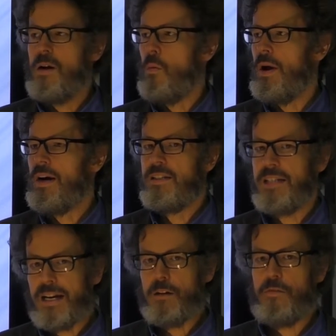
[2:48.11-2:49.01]
where
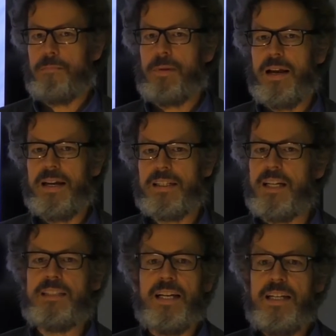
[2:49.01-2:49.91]
none of the players
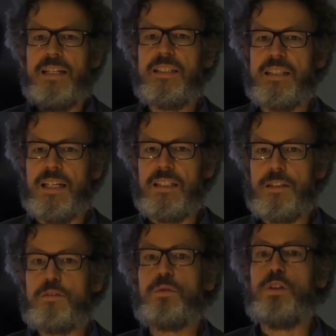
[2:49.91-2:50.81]
has any incentive